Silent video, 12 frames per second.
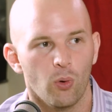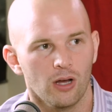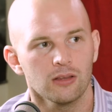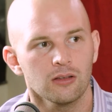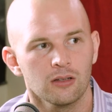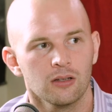
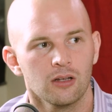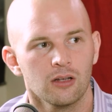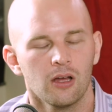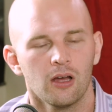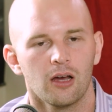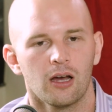one.
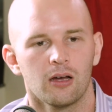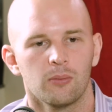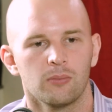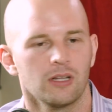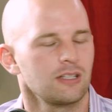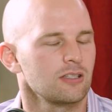
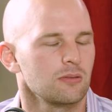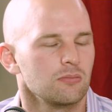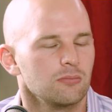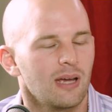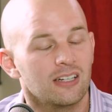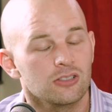That
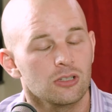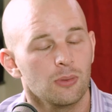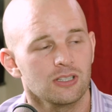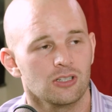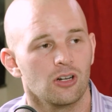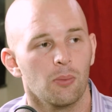doesn't matter so
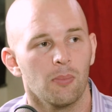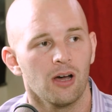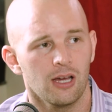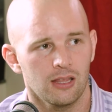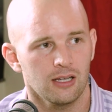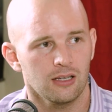much. I don't
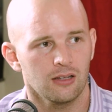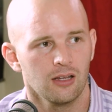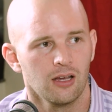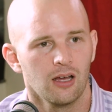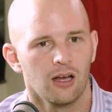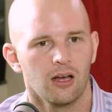mind that.
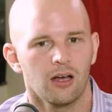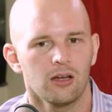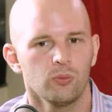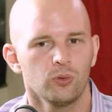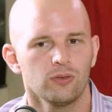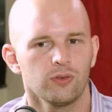I
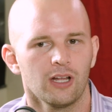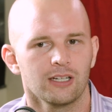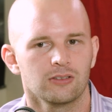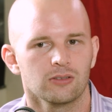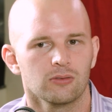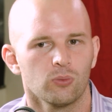would have
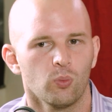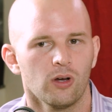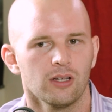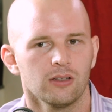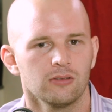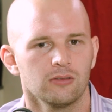liked
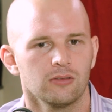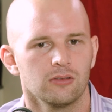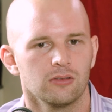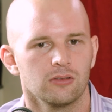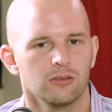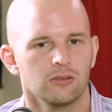
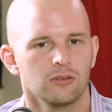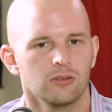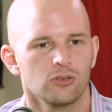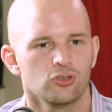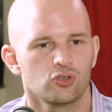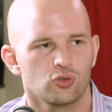one
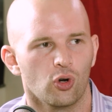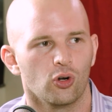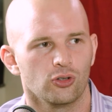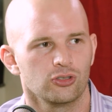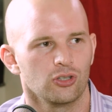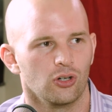
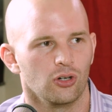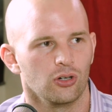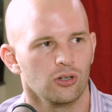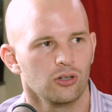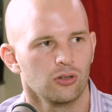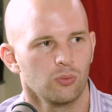strong
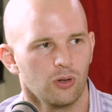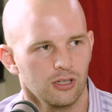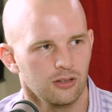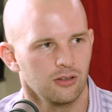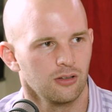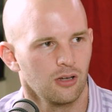song,
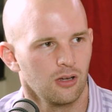one